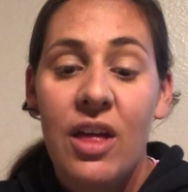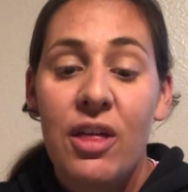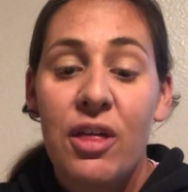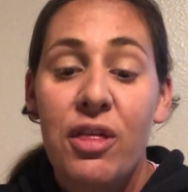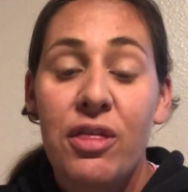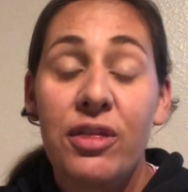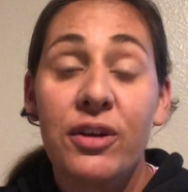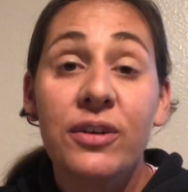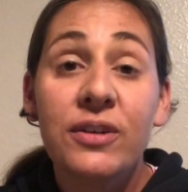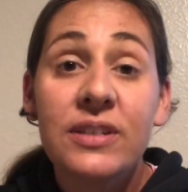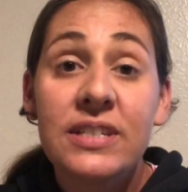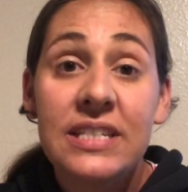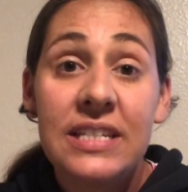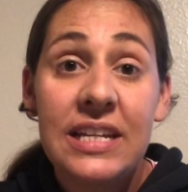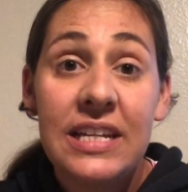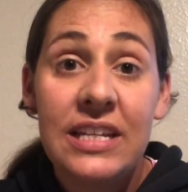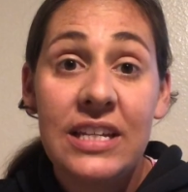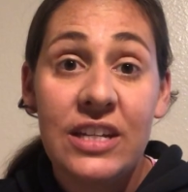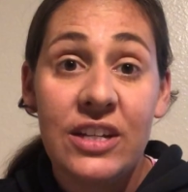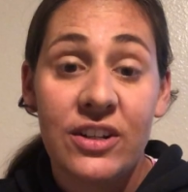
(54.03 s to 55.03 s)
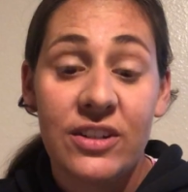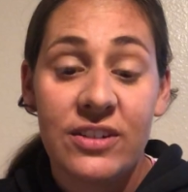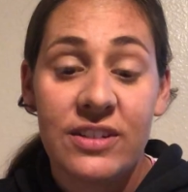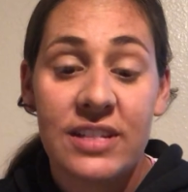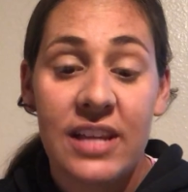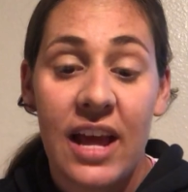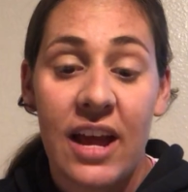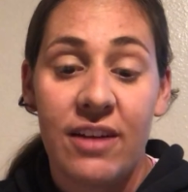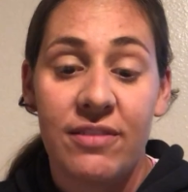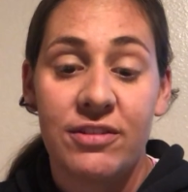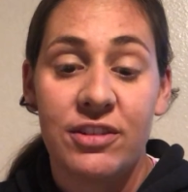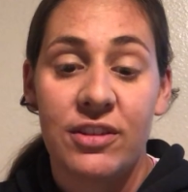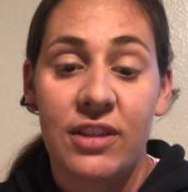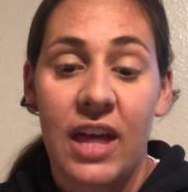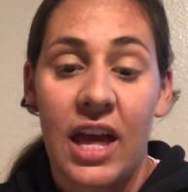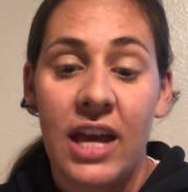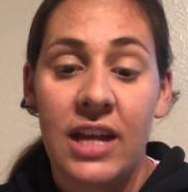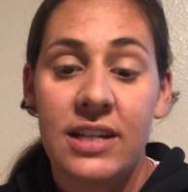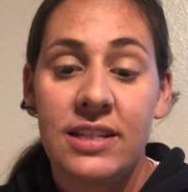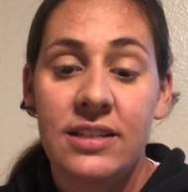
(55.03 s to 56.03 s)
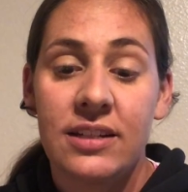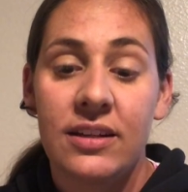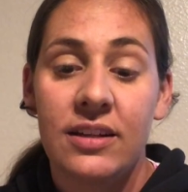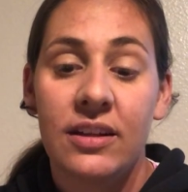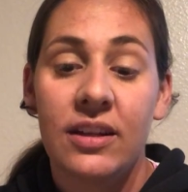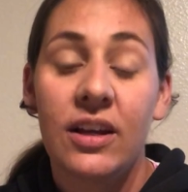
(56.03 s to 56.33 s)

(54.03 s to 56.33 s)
13 years after that,